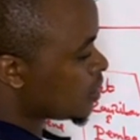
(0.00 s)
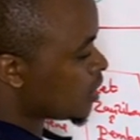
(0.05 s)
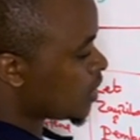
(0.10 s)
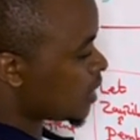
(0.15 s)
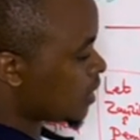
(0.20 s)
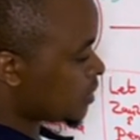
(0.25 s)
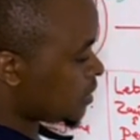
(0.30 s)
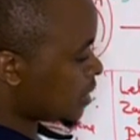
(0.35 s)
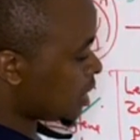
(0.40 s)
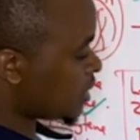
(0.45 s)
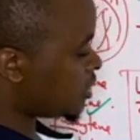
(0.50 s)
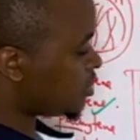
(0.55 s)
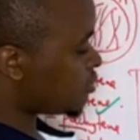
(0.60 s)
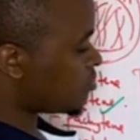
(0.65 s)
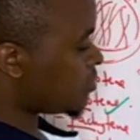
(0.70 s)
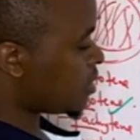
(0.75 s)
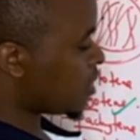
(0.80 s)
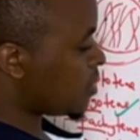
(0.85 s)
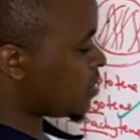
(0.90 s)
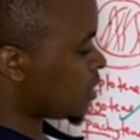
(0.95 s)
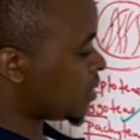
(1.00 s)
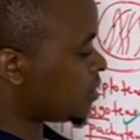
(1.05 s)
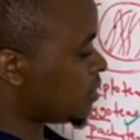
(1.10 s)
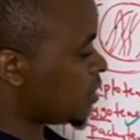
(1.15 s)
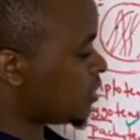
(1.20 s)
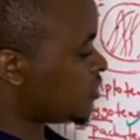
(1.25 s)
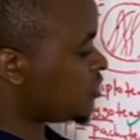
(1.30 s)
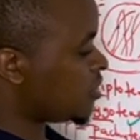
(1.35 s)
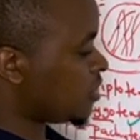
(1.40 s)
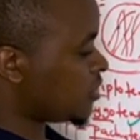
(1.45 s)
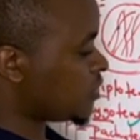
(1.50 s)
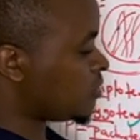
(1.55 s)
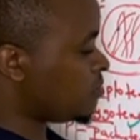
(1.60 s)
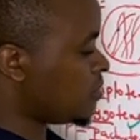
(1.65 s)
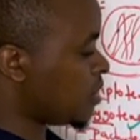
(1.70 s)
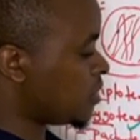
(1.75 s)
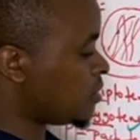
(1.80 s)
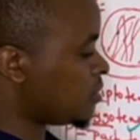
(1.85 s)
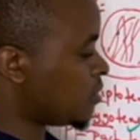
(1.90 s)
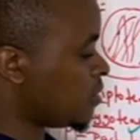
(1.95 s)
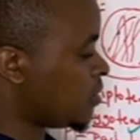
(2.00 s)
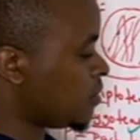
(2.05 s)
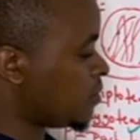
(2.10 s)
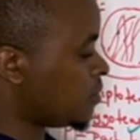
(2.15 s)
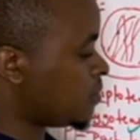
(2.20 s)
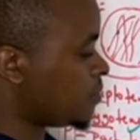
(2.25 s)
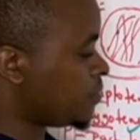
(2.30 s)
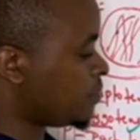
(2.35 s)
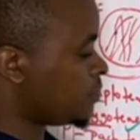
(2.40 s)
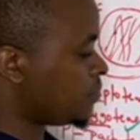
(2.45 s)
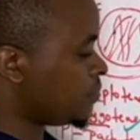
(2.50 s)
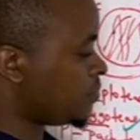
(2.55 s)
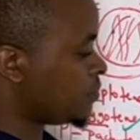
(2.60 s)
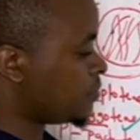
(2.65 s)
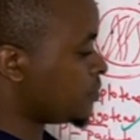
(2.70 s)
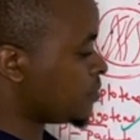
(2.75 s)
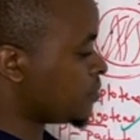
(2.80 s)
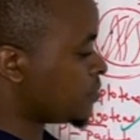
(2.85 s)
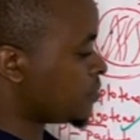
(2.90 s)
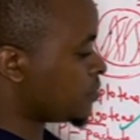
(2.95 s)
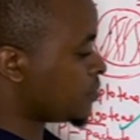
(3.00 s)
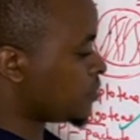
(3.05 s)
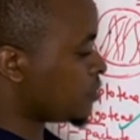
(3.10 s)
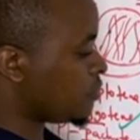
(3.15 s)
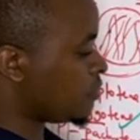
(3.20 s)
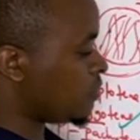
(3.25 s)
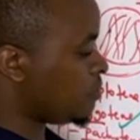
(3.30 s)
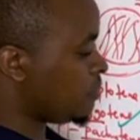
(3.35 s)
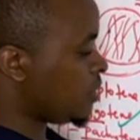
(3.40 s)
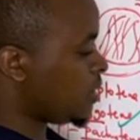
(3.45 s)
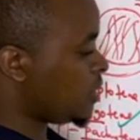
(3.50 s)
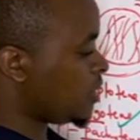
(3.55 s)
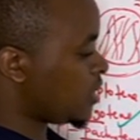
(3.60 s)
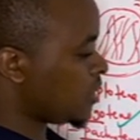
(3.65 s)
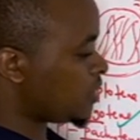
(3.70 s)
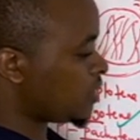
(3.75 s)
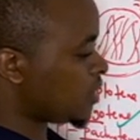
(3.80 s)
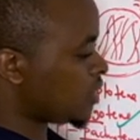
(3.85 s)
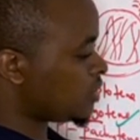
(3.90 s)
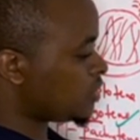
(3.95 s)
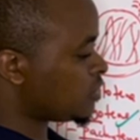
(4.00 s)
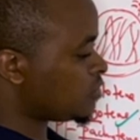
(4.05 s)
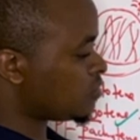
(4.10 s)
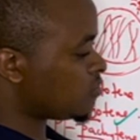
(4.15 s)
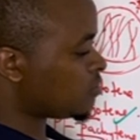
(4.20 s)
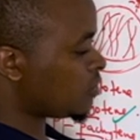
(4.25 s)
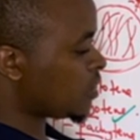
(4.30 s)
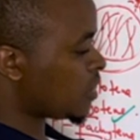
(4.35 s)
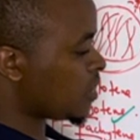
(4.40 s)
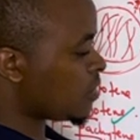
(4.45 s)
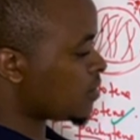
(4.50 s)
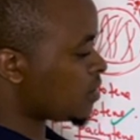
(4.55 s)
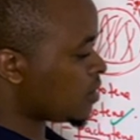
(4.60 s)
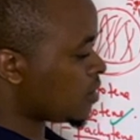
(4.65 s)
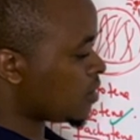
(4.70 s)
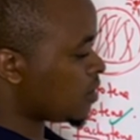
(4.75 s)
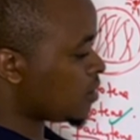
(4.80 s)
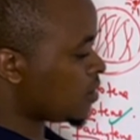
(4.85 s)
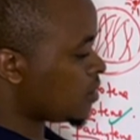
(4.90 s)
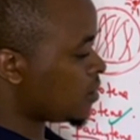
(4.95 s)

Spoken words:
attached together at the chiasmata. Remain attached together